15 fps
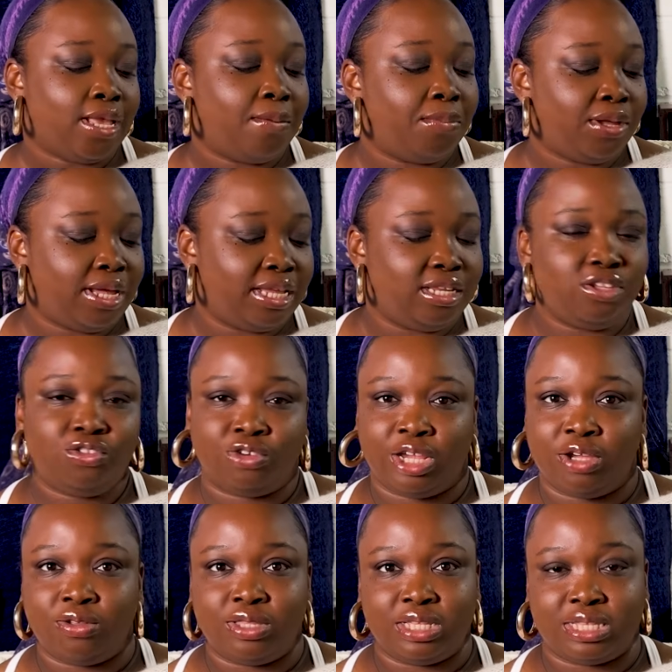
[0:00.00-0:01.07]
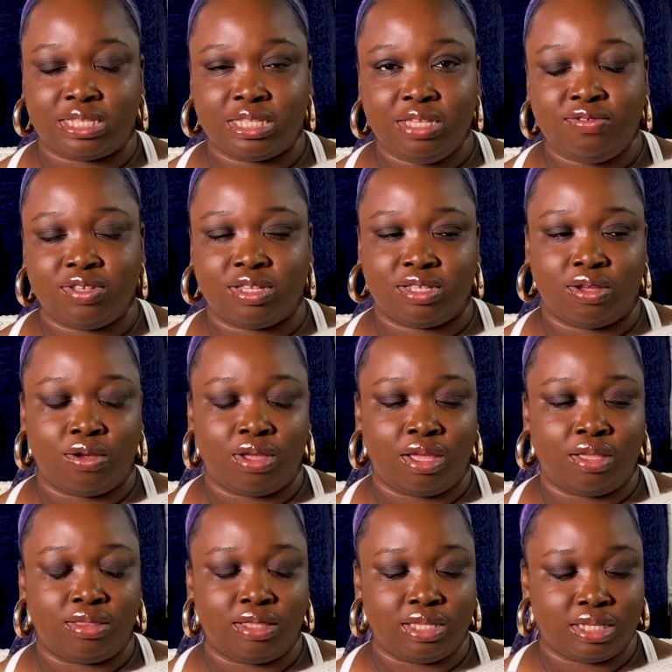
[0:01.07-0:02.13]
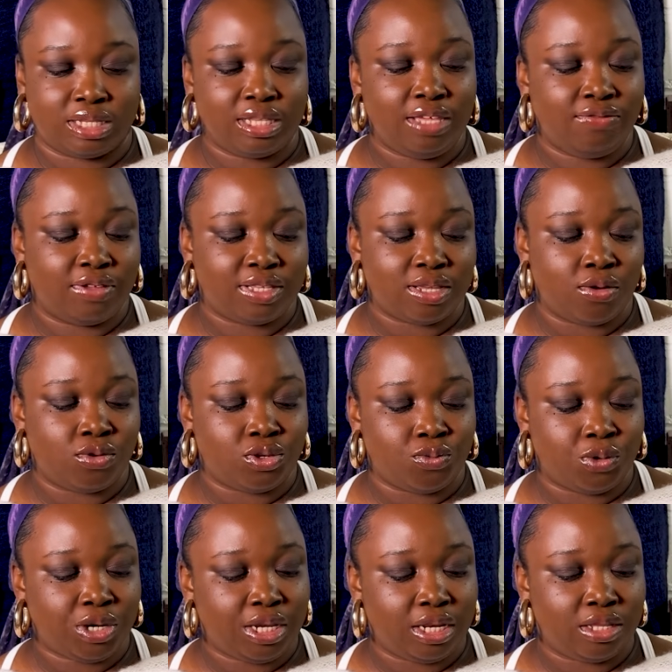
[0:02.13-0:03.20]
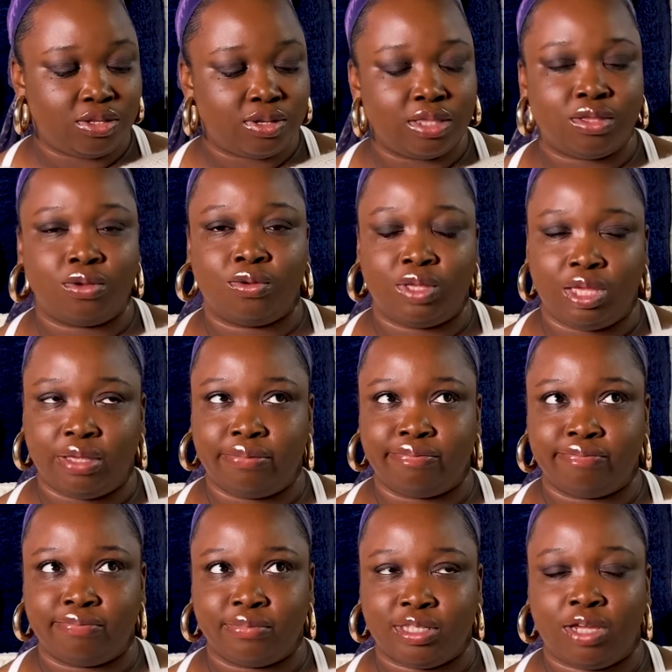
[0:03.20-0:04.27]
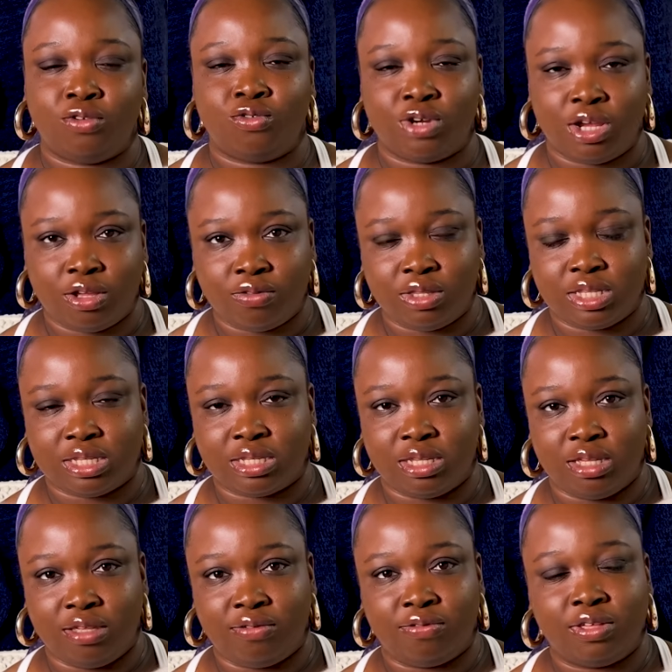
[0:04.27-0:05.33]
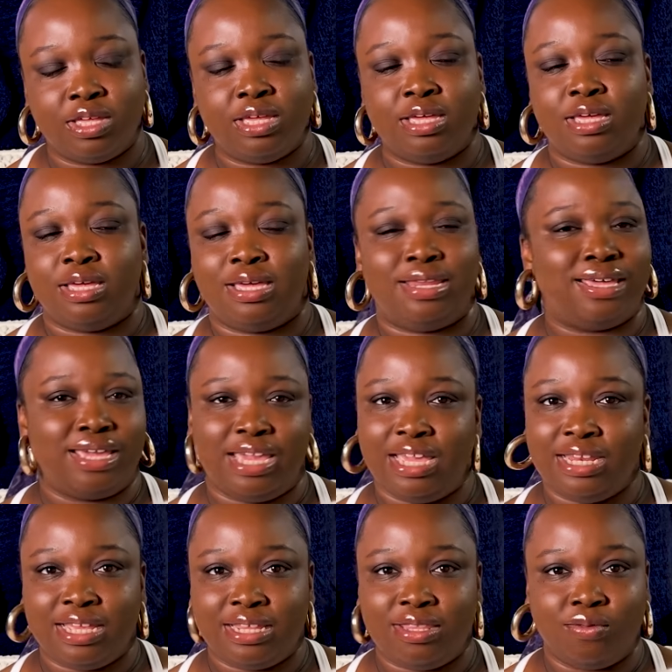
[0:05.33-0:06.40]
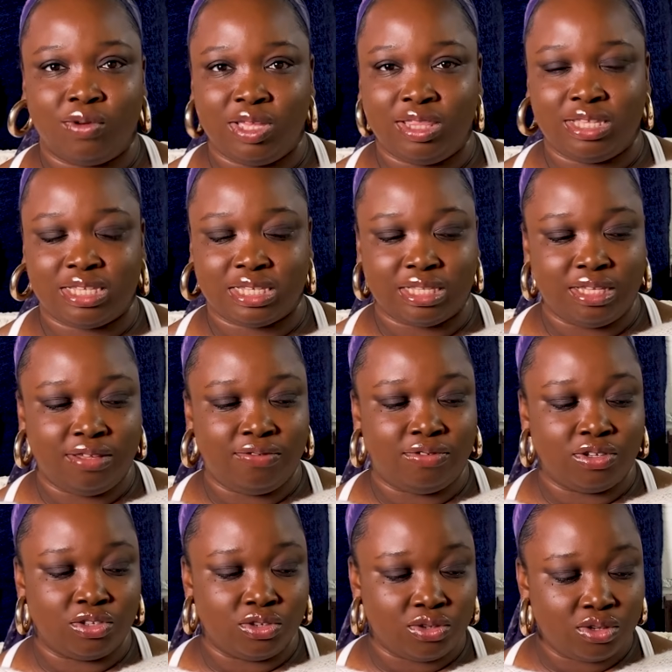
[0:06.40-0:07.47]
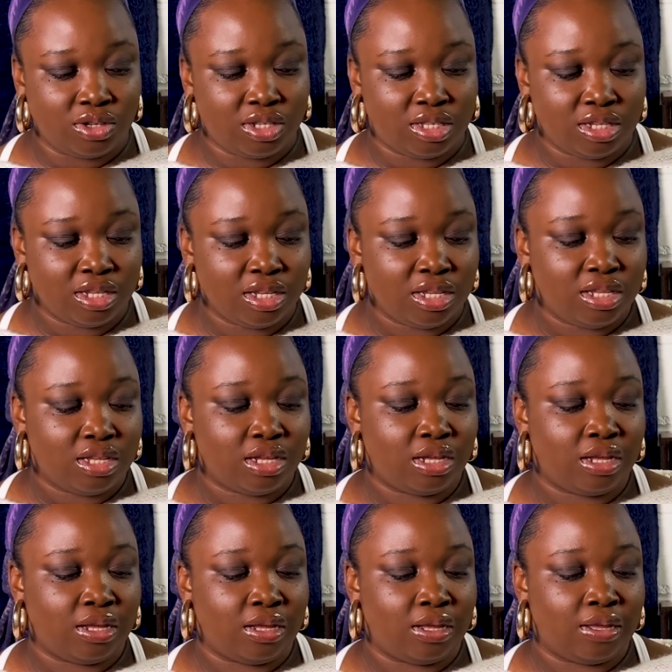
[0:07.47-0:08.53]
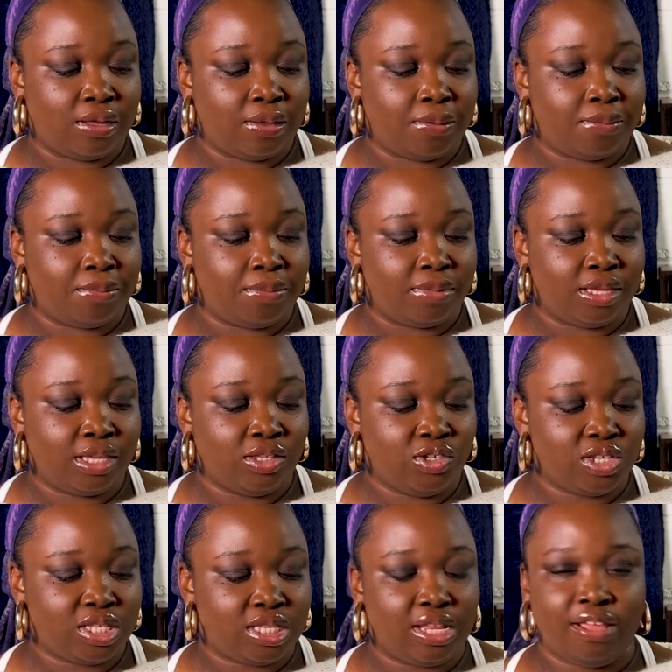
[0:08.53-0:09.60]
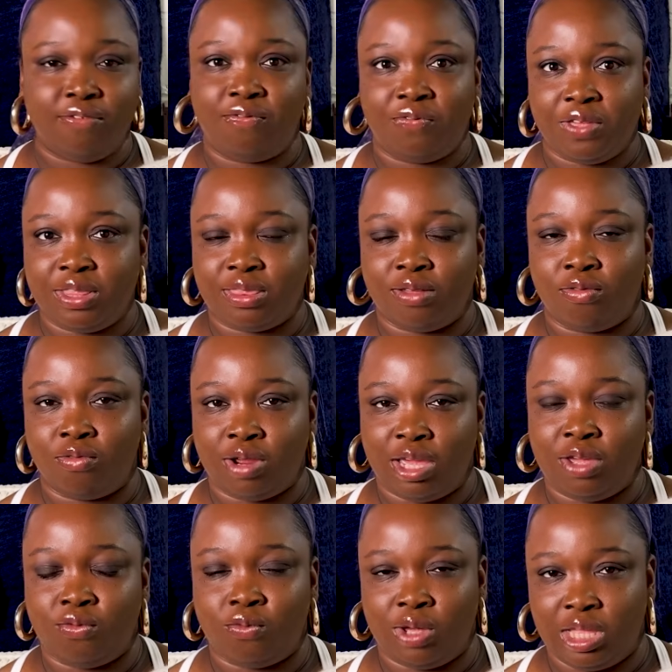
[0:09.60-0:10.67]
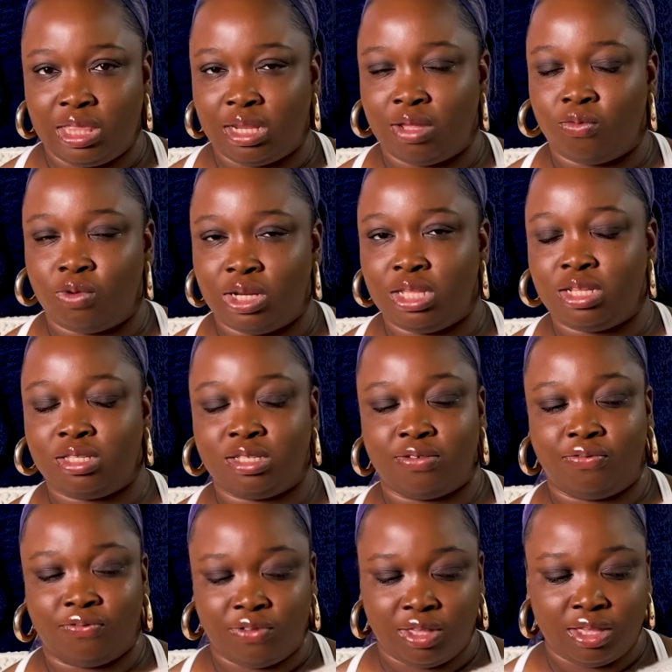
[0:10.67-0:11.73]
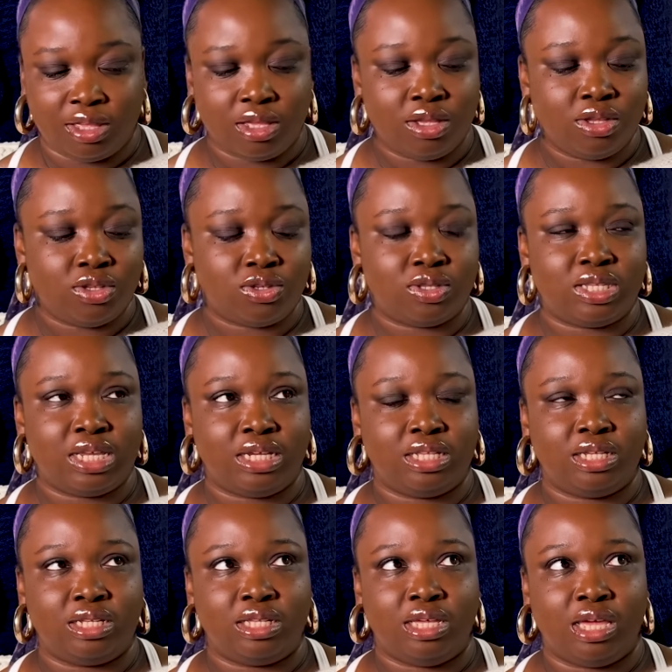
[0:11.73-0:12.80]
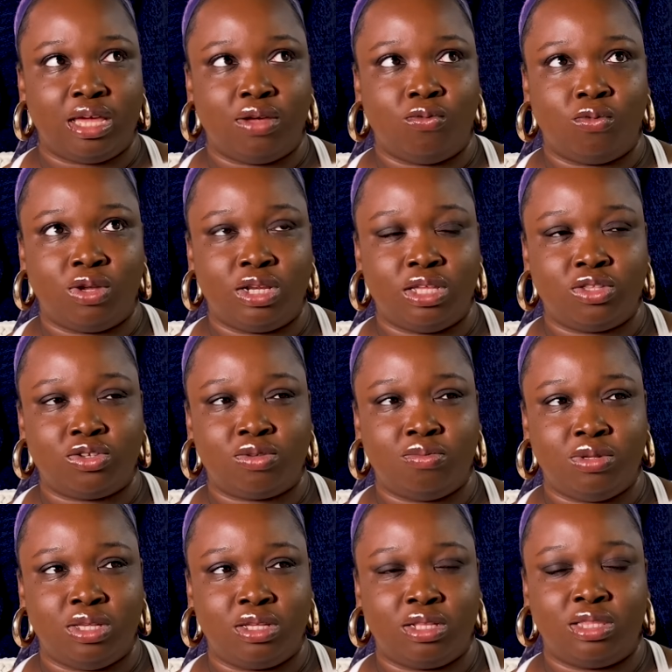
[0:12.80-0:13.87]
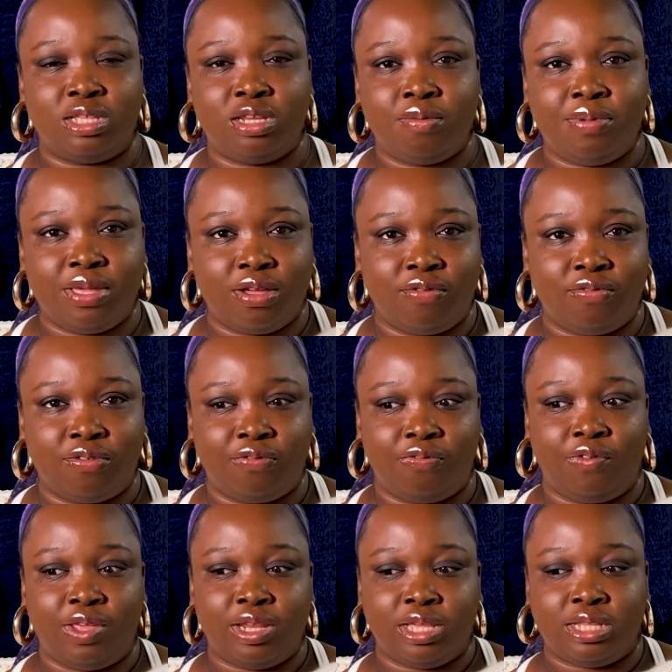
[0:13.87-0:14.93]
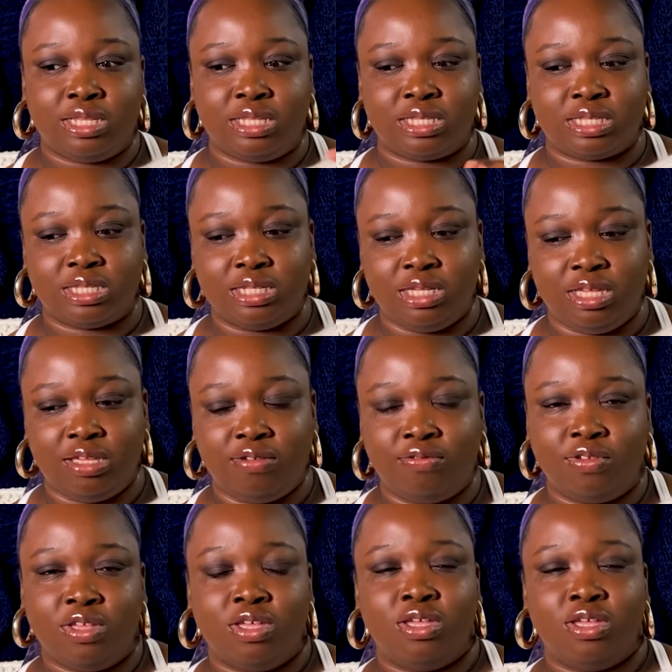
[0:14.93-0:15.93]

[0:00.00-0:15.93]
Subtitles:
but I didn't try on the sleeves the sleeve as I was working it. So I thought, okay, I'll try on the sleeve, and I hated the way the sleeves looked. It just didn't fit the right way that I wanted it to fit. So technically, I want it to be a little bit of a fitted sleeve,